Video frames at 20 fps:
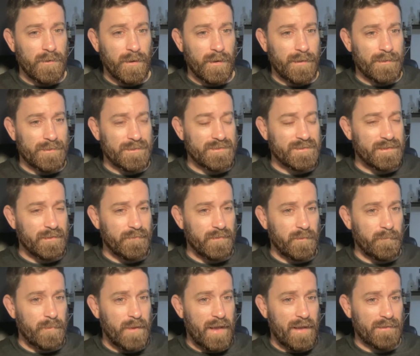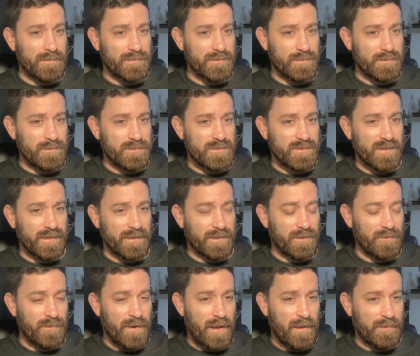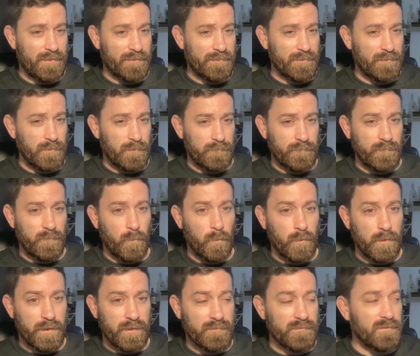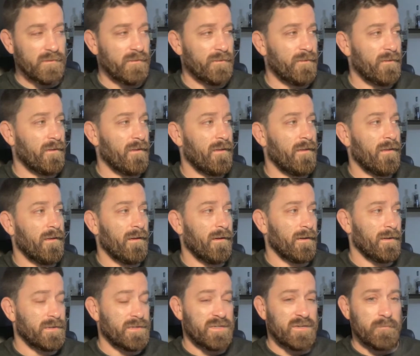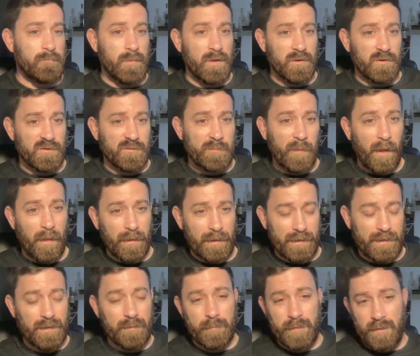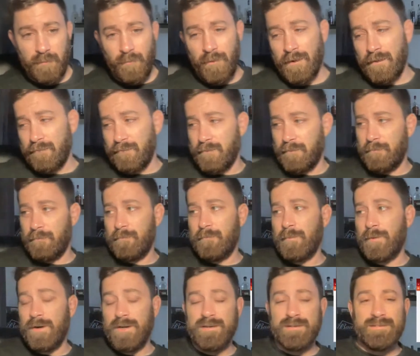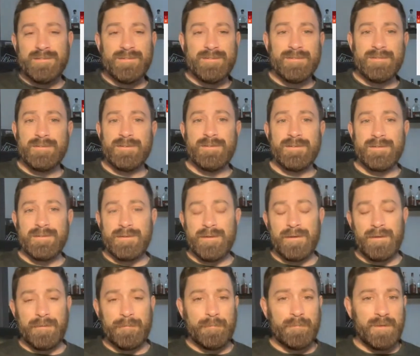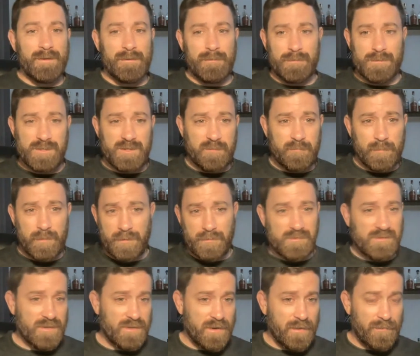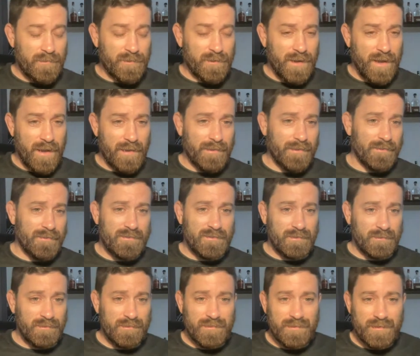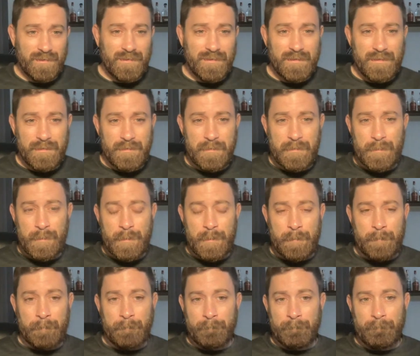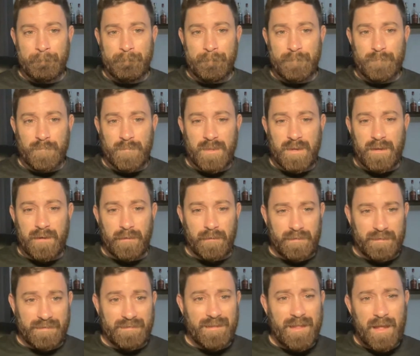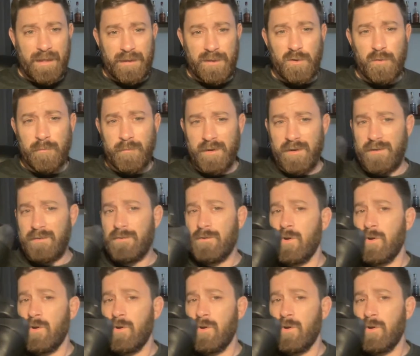170 pounds that are sticking around into their 40s. Jim Miller's probably going to be one of them, but Jim Miller's another guy that's just, he's not human.